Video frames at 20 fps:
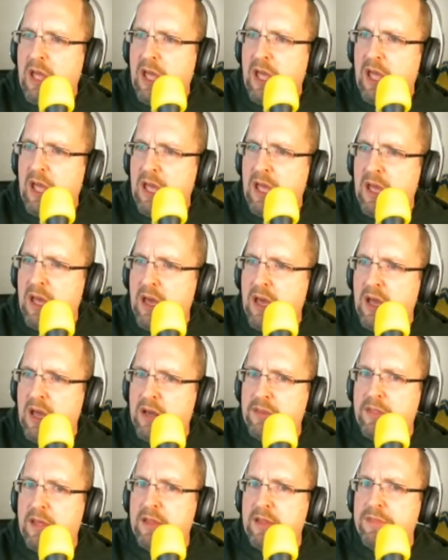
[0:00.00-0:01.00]

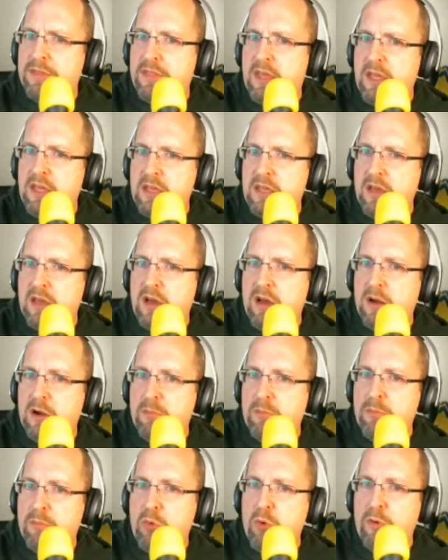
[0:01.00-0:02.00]
and that they
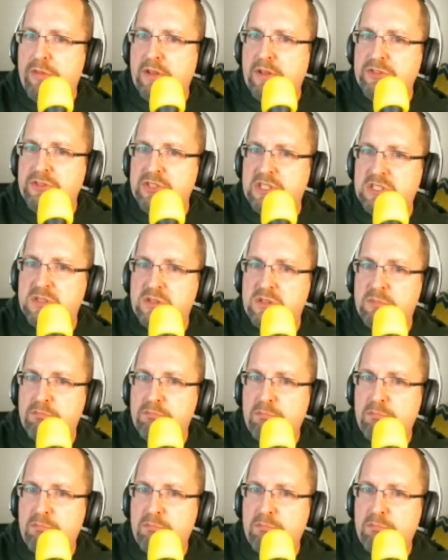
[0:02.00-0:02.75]
are more than just